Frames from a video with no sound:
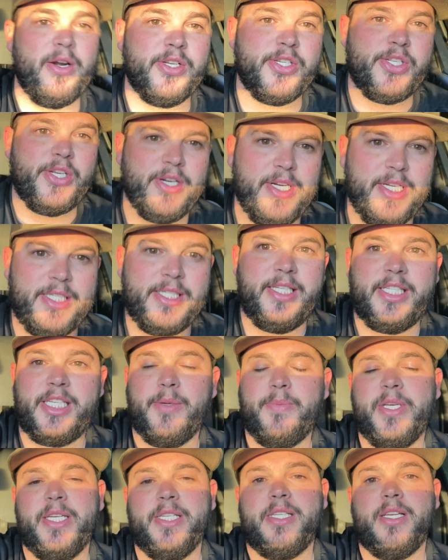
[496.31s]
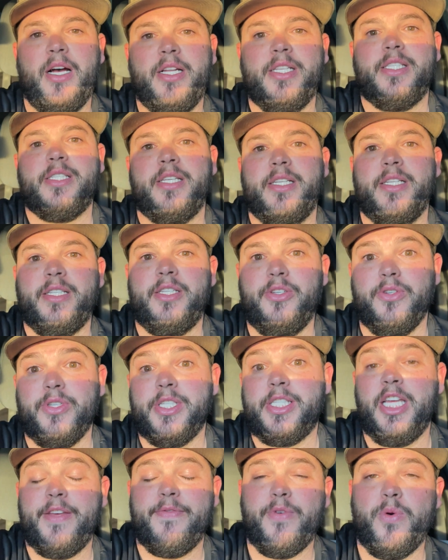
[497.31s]
So you're gonna see some of these hunts and you'll
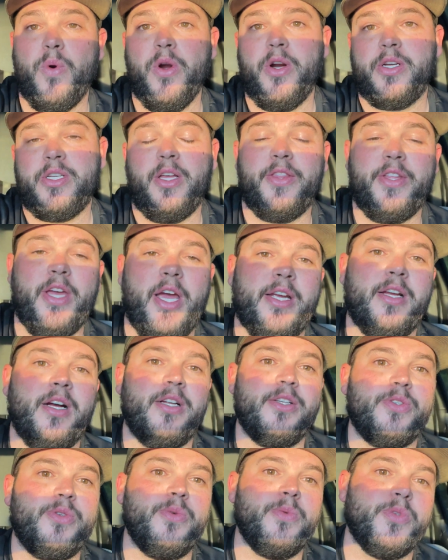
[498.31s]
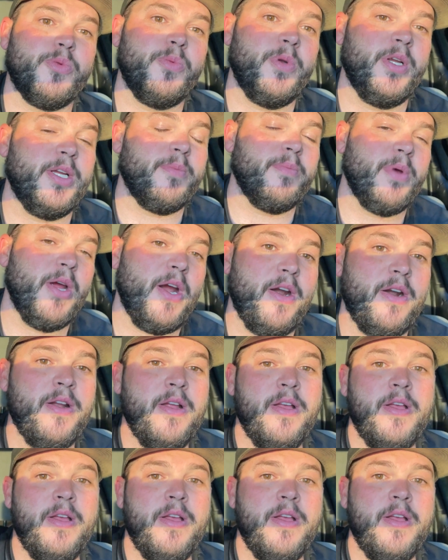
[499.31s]
see if it works on the Icon Tour Spring Bear.